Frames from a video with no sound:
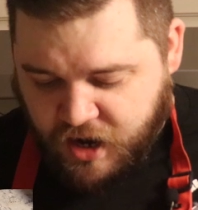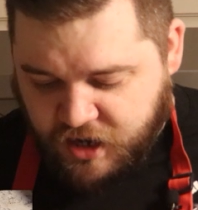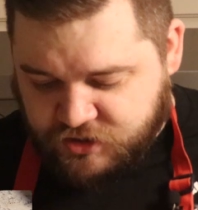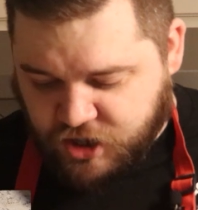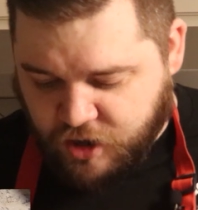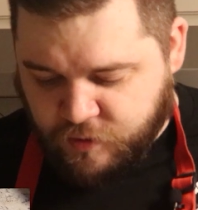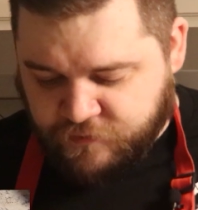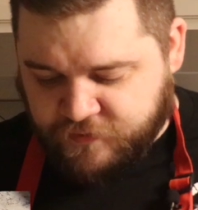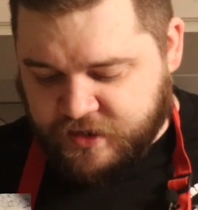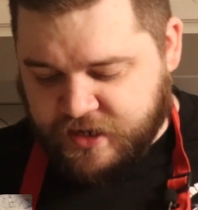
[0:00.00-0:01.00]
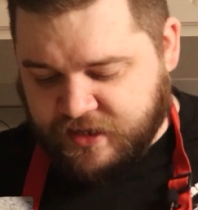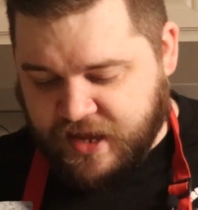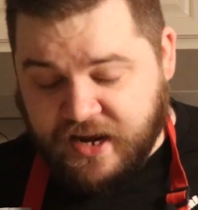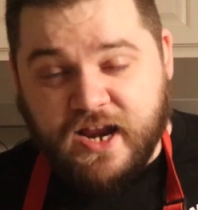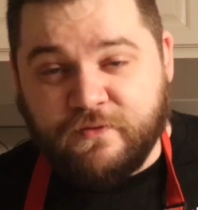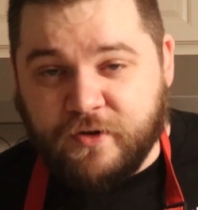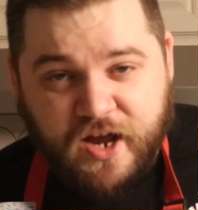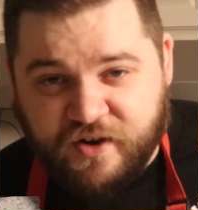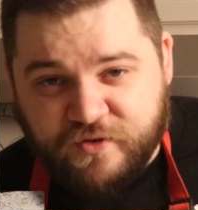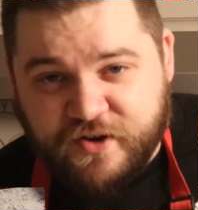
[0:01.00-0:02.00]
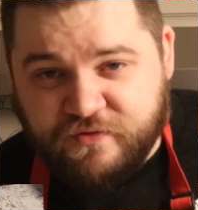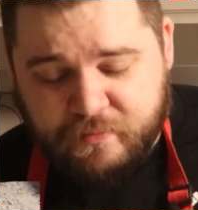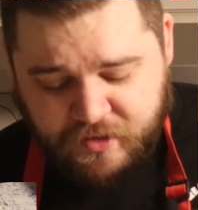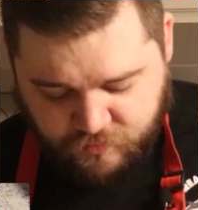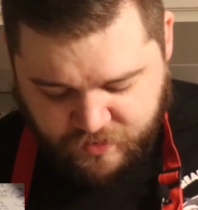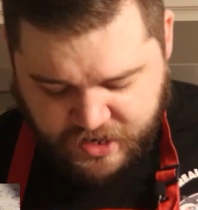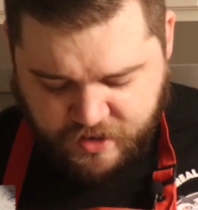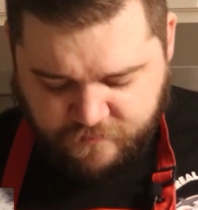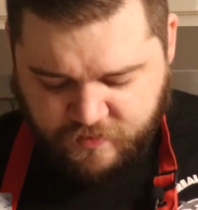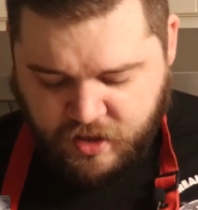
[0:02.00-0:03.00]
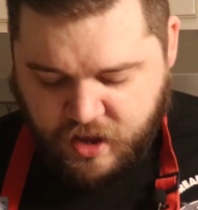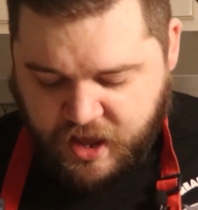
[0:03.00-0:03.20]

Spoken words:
a Toad for the negate and recovery from the grave,